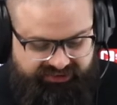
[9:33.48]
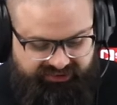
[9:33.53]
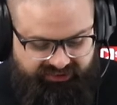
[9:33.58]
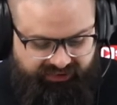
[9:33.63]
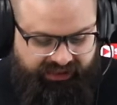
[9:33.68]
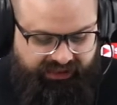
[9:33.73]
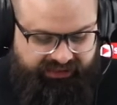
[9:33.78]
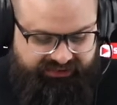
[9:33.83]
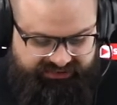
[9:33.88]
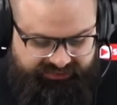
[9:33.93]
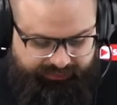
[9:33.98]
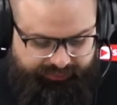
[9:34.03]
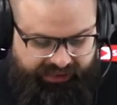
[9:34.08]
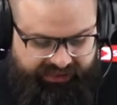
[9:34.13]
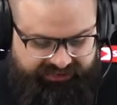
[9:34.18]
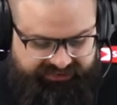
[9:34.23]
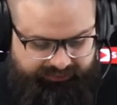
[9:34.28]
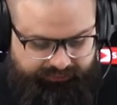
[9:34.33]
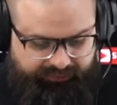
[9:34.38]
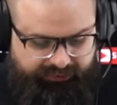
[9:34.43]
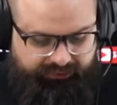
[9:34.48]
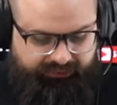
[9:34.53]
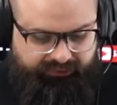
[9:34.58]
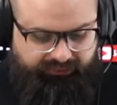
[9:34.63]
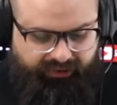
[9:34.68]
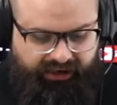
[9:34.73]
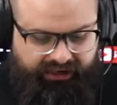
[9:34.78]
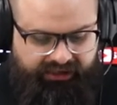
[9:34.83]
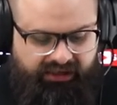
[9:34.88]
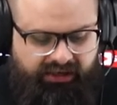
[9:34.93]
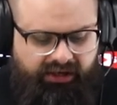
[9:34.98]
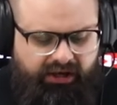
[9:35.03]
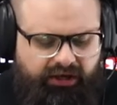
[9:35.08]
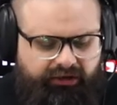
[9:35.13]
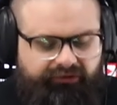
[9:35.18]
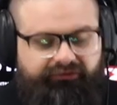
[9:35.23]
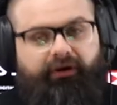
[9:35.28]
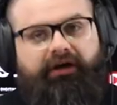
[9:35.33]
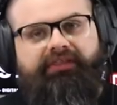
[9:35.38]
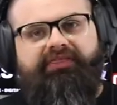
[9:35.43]
so that is a possibility right
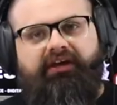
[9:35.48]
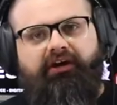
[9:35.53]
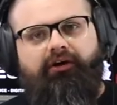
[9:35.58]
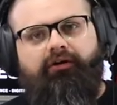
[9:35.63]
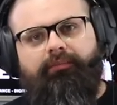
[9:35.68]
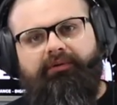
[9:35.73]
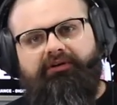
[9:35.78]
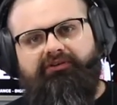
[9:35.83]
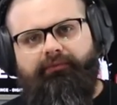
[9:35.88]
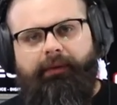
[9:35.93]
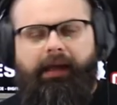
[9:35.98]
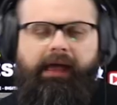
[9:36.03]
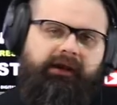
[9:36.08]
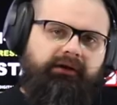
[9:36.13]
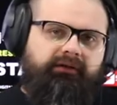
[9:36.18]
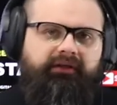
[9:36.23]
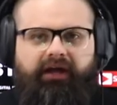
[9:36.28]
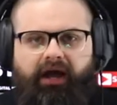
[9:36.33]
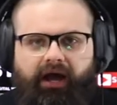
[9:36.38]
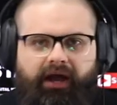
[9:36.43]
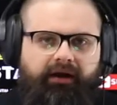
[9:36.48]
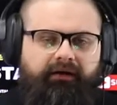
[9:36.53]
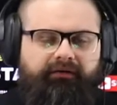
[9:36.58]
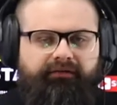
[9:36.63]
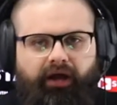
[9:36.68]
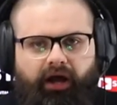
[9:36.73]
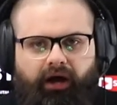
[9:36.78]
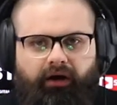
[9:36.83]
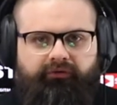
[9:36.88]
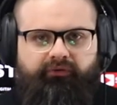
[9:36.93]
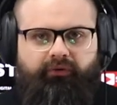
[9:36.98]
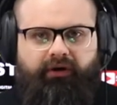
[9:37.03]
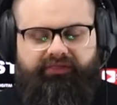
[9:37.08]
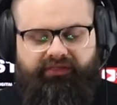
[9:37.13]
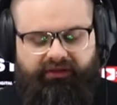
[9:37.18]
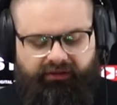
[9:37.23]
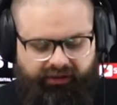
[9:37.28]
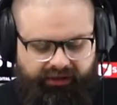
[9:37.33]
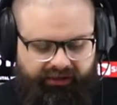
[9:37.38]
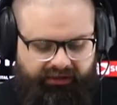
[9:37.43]
do i think it would be dramatically higher no do i
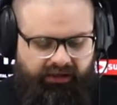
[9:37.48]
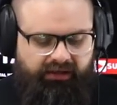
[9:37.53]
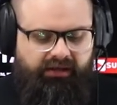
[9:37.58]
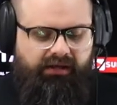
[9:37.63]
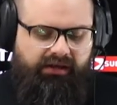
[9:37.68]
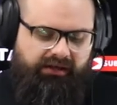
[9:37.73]
think like